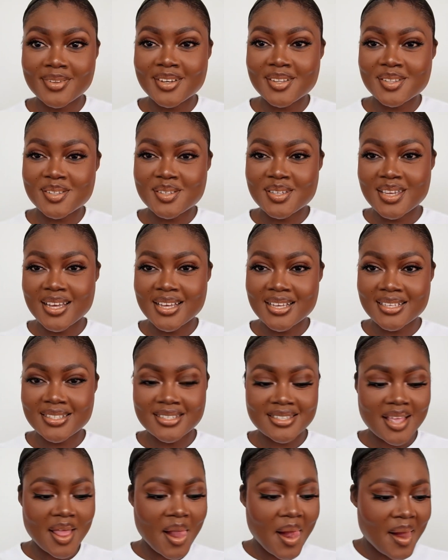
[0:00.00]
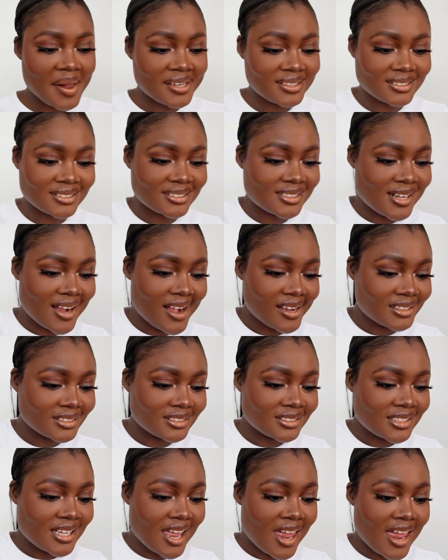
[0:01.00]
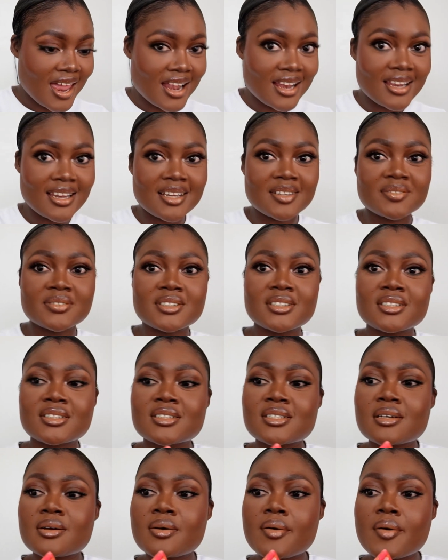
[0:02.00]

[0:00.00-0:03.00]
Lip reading: Do you guys love it?